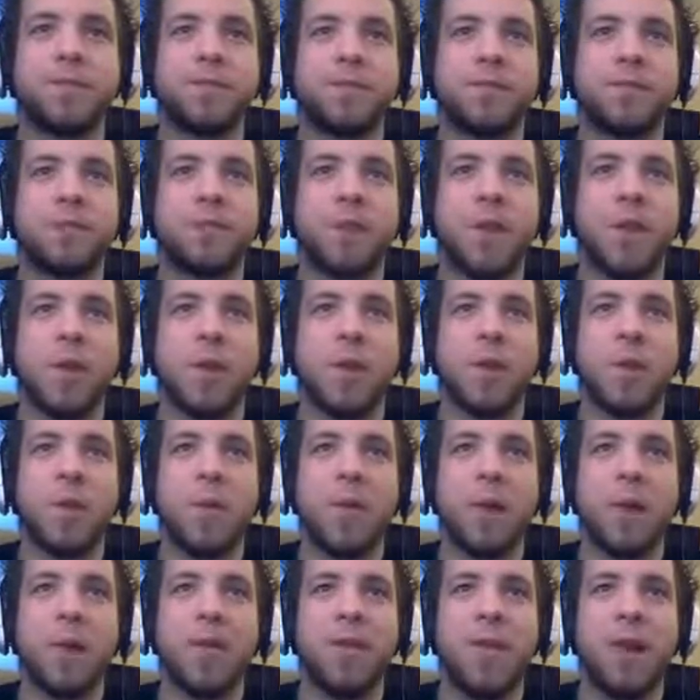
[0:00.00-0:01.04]
Although I'm not
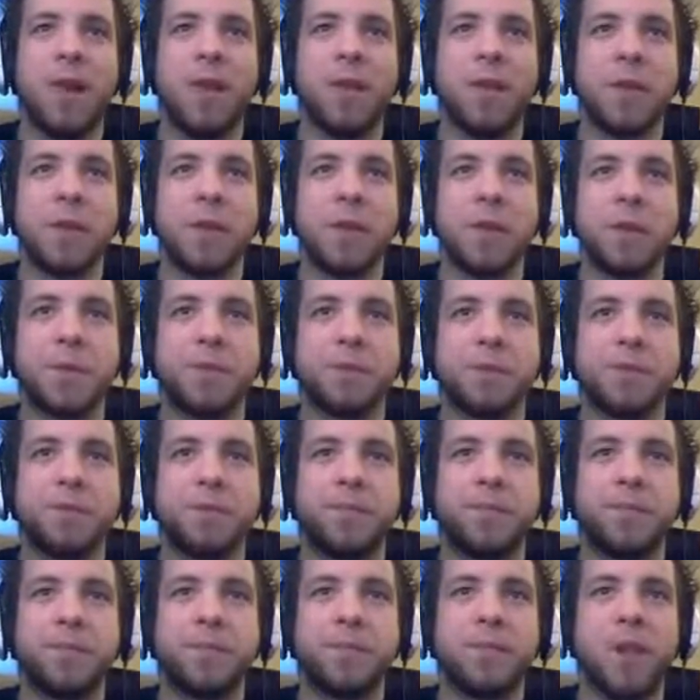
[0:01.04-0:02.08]
even Irish.
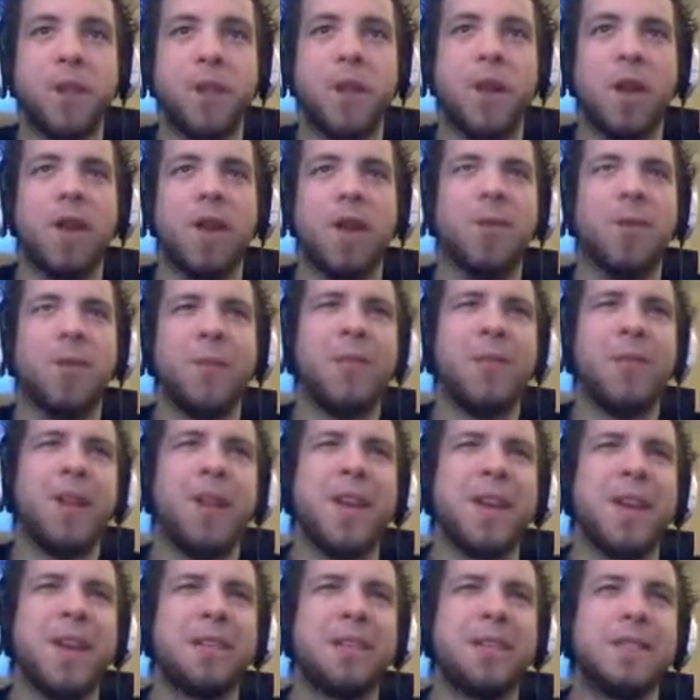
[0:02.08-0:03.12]
Uh, well, not
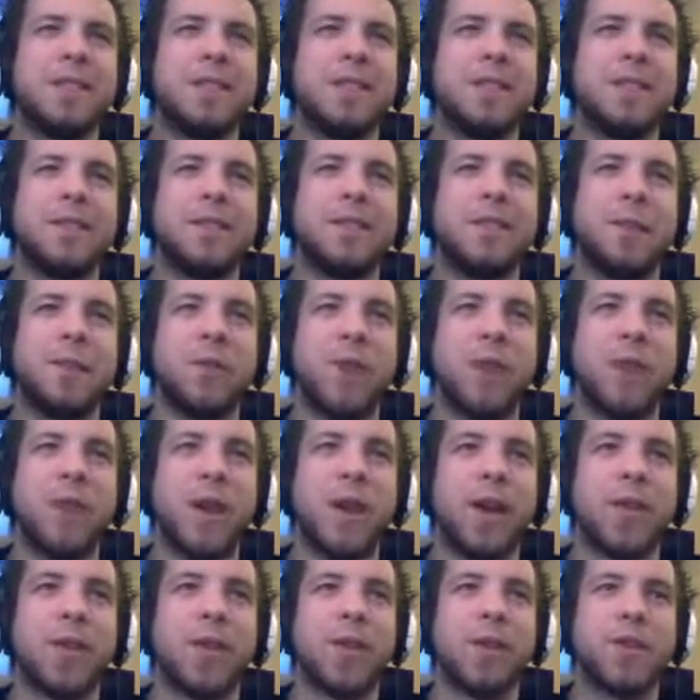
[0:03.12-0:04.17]
fully
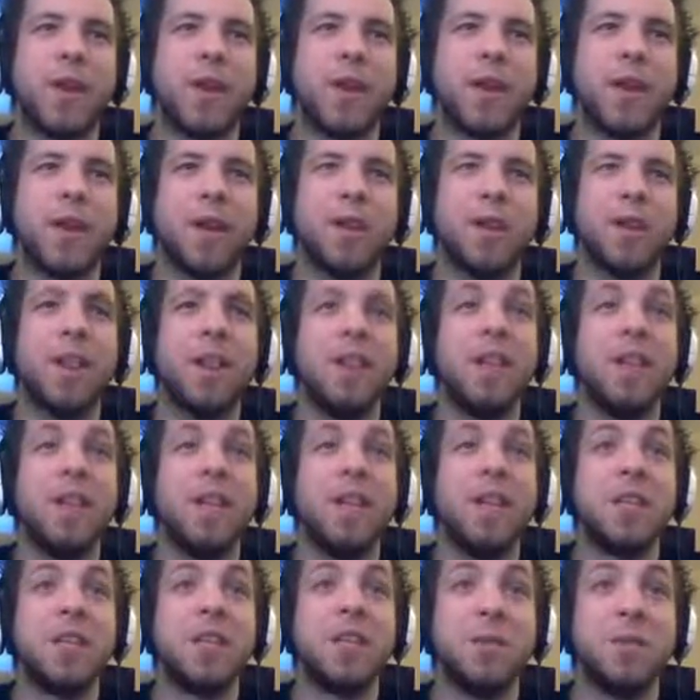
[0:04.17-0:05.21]
Irish. I am a
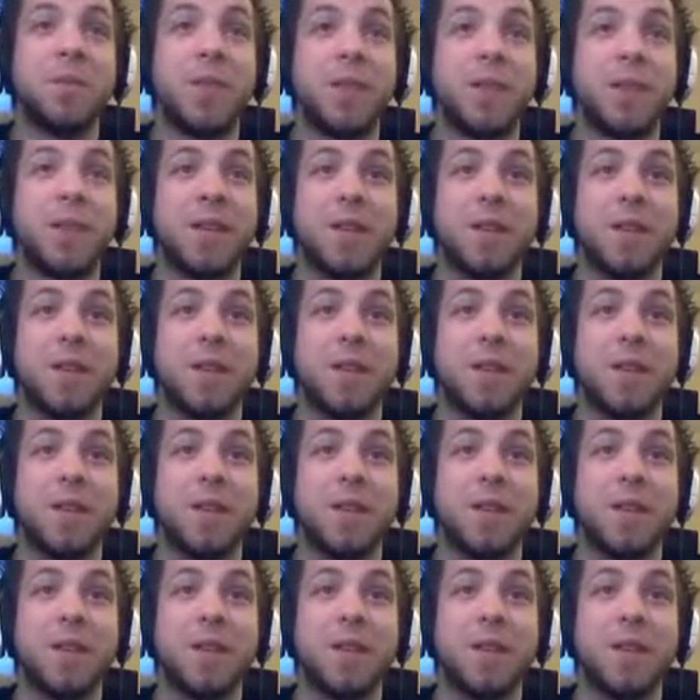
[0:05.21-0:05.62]
little bit.